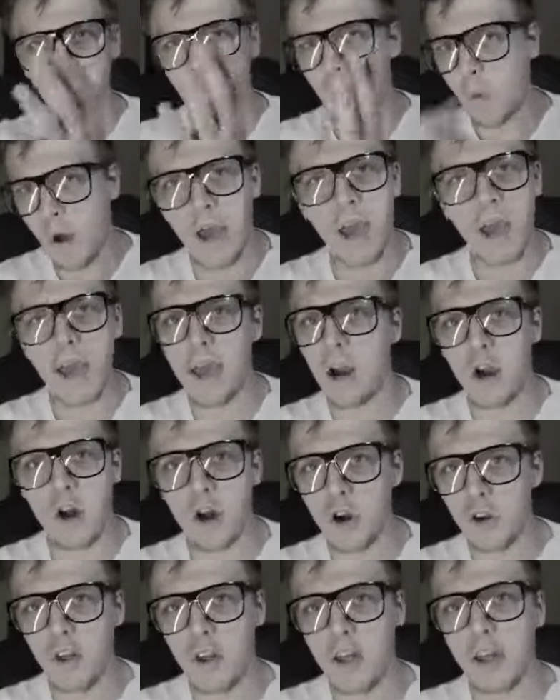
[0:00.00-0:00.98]
way
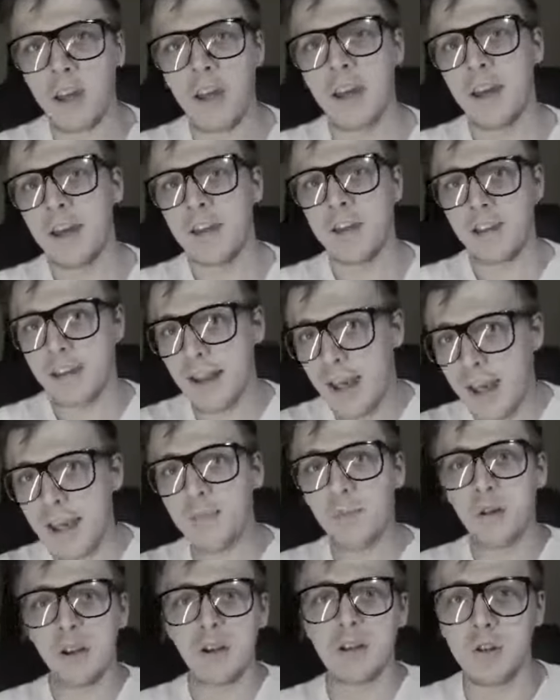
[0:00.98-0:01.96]
early, to
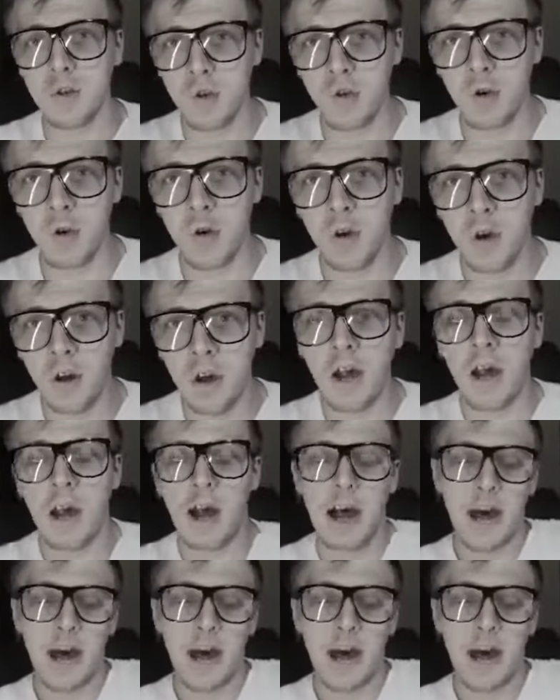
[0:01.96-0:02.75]
take me to school.